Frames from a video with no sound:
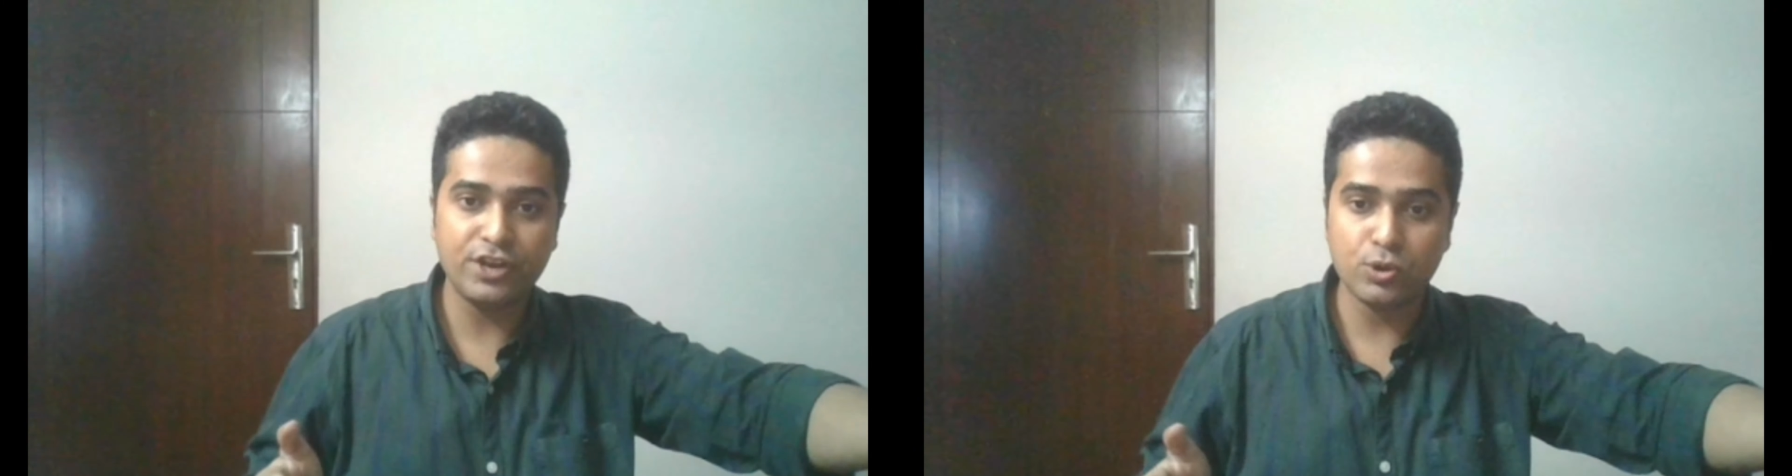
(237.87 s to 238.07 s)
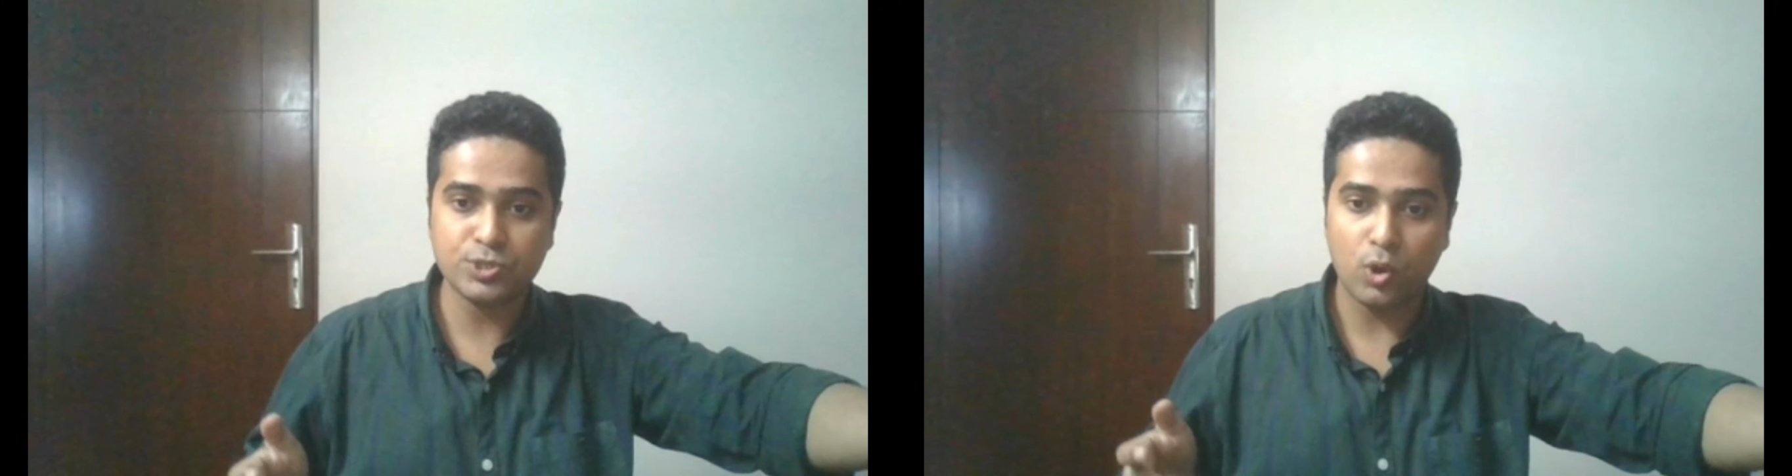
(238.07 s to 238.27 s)

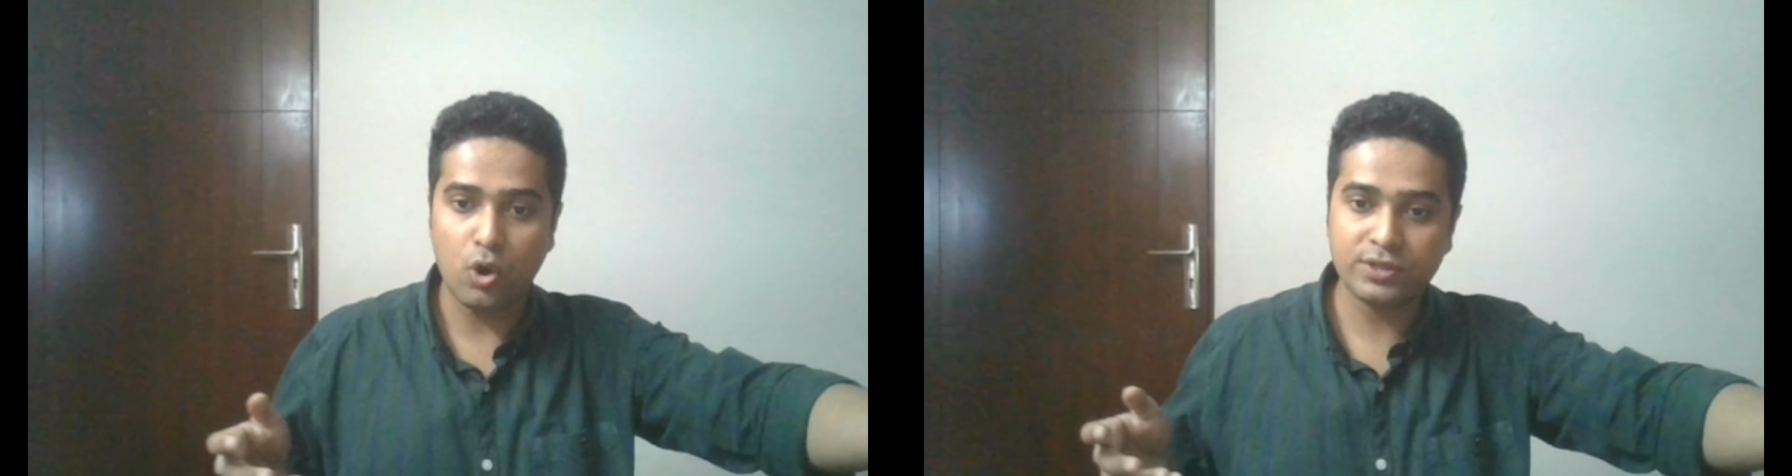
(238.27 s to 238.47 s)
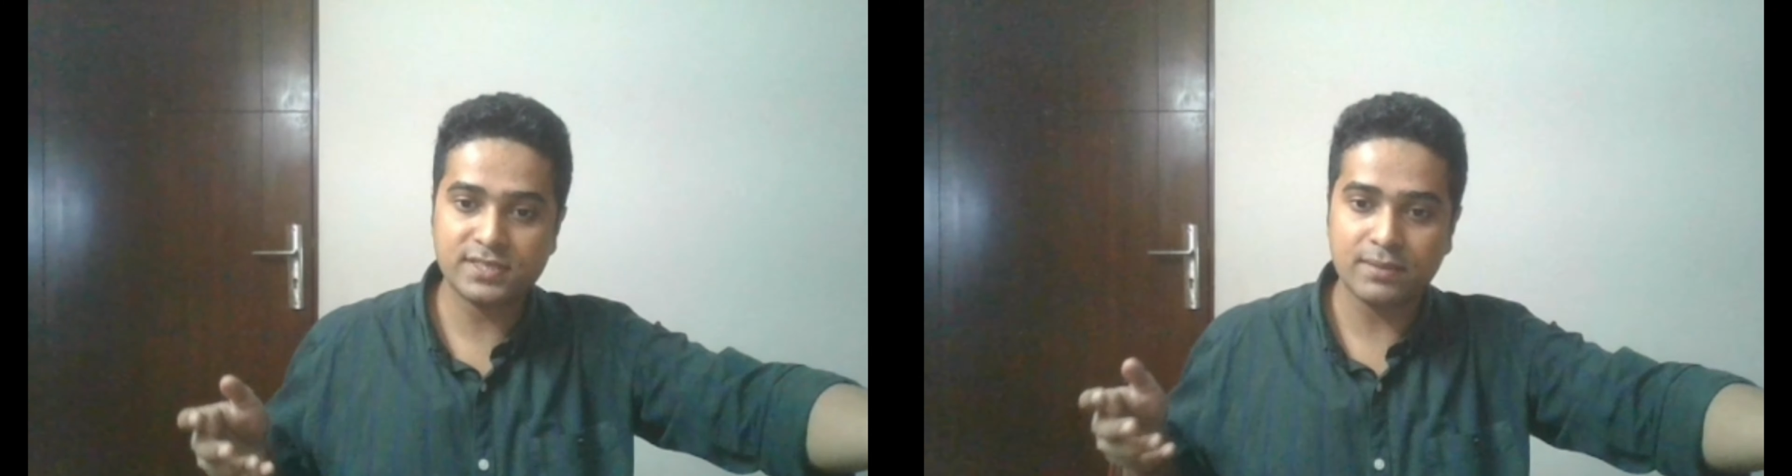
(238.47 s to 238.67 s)

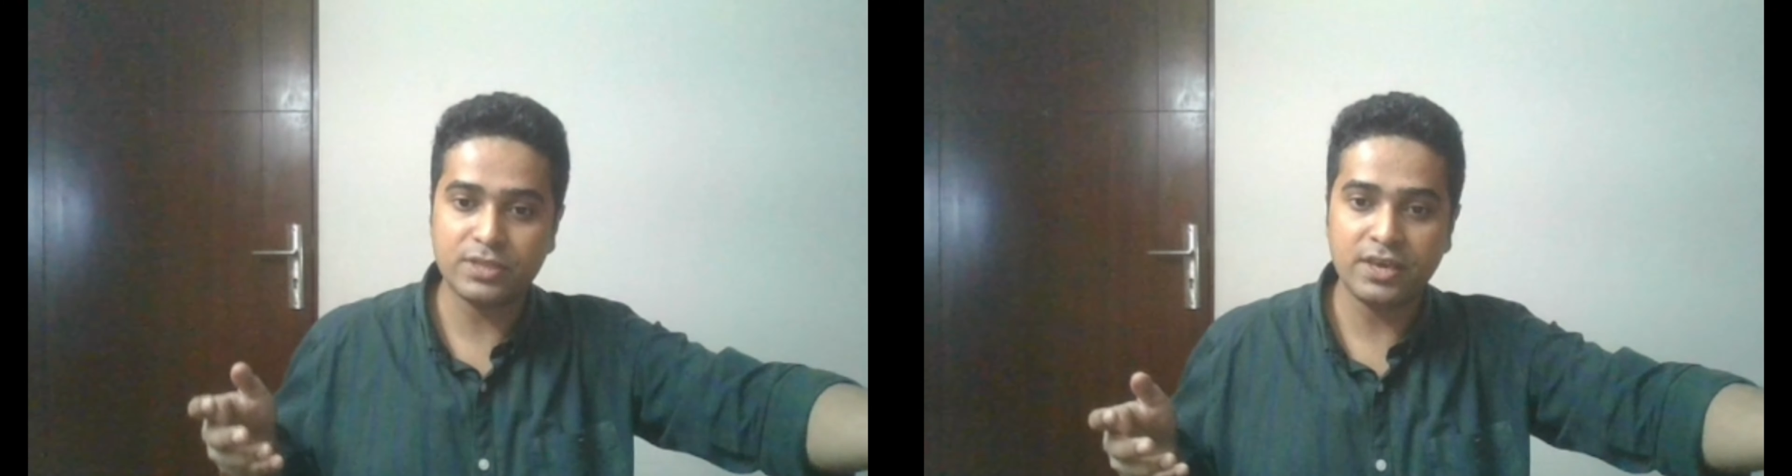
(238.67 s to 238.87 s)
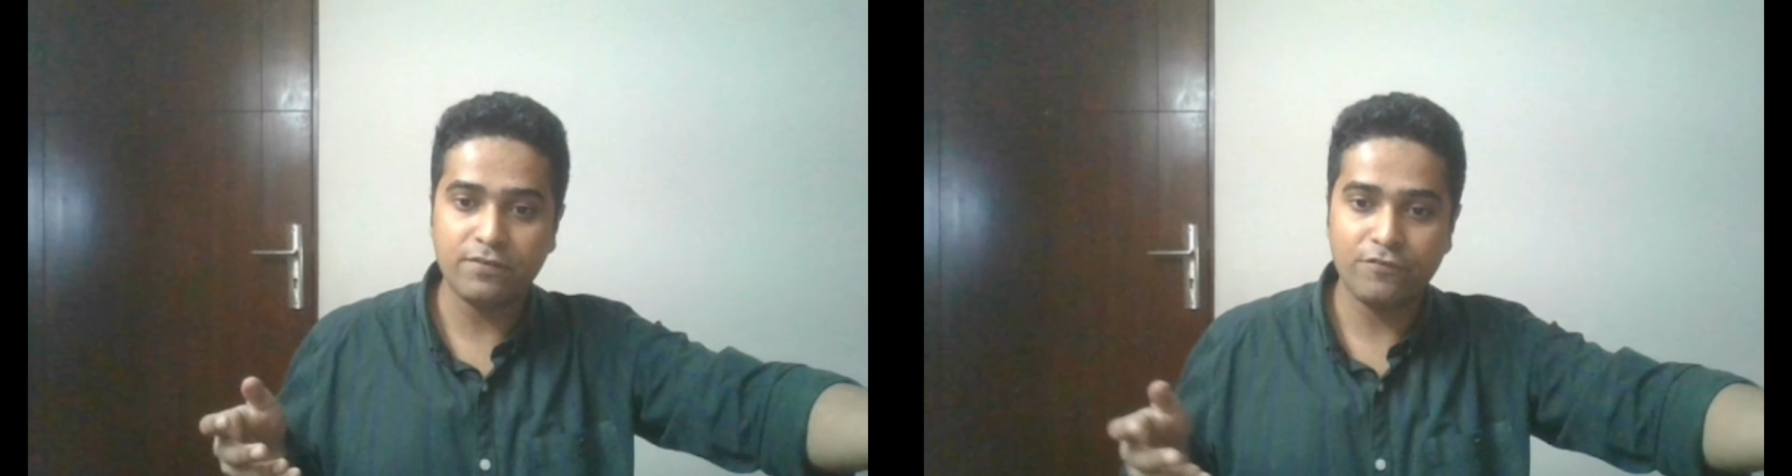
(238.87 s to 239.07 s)
videos on
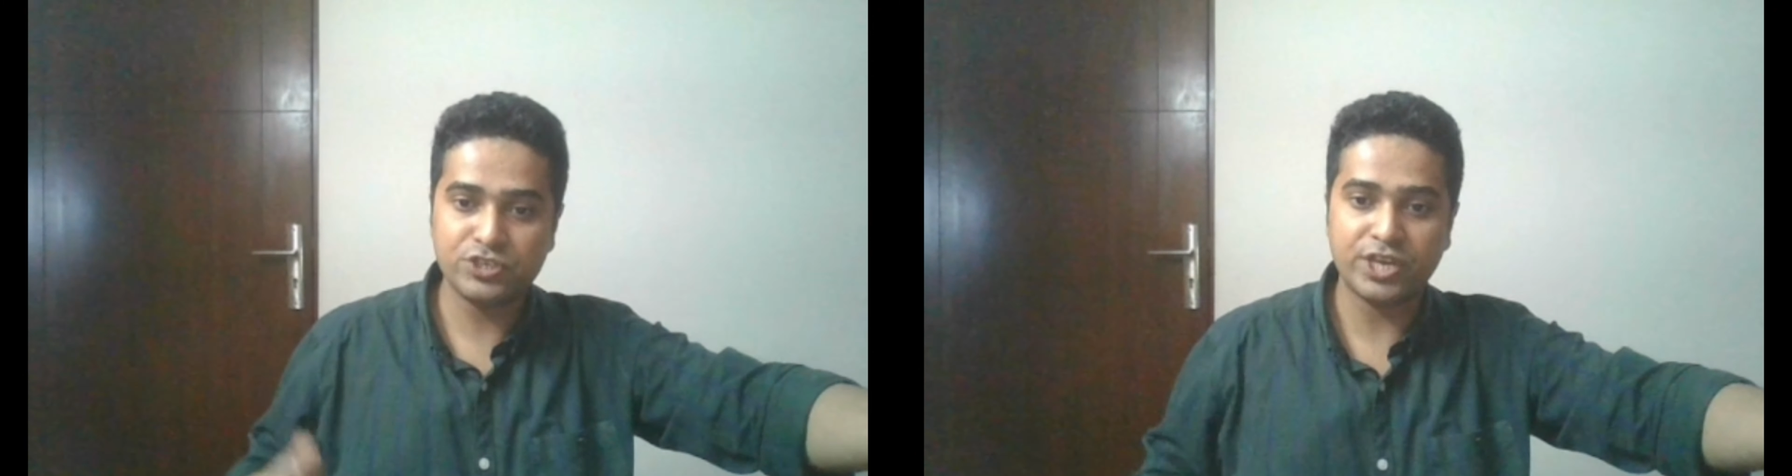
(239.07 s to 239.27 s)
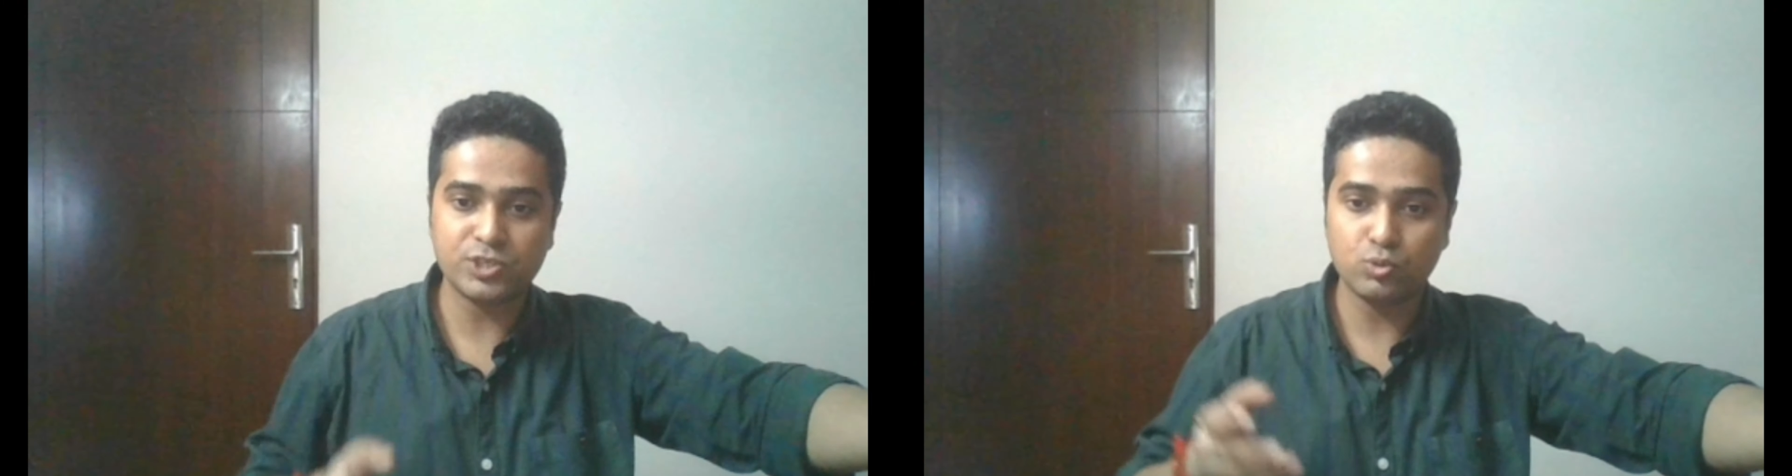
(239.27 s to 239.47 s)
something
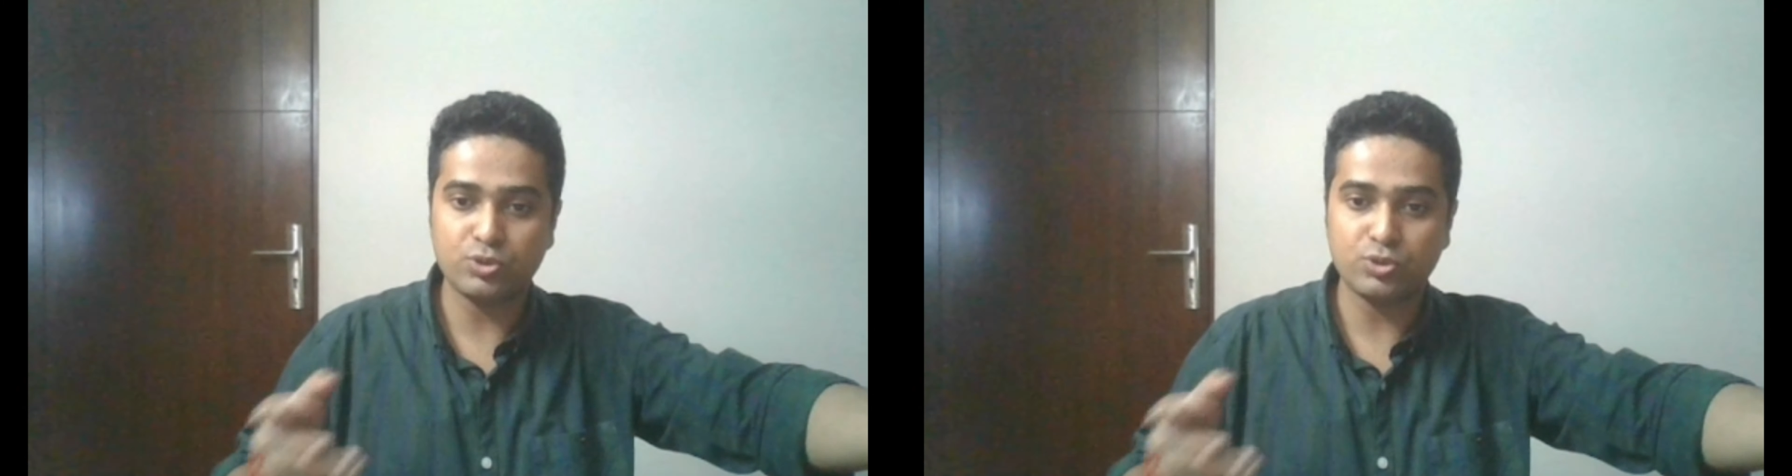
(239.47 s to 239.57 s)
which gets